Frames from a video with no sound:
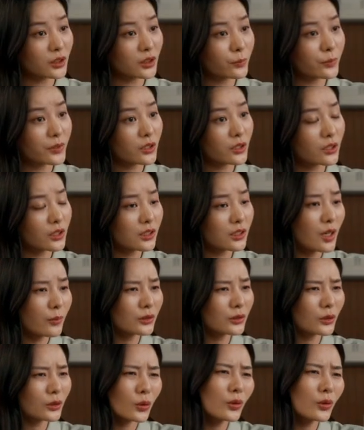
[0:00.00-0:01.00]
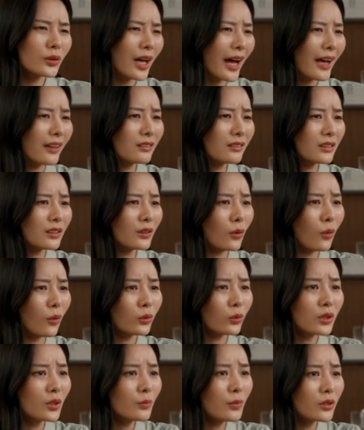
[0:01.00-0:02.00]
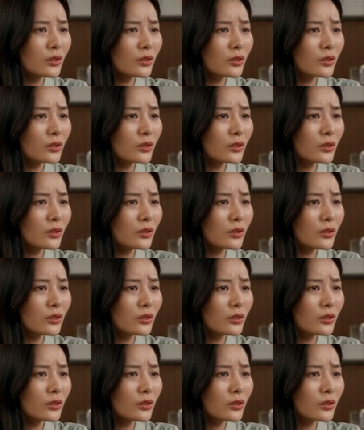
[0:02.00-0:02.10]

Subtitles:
how many times we took you out to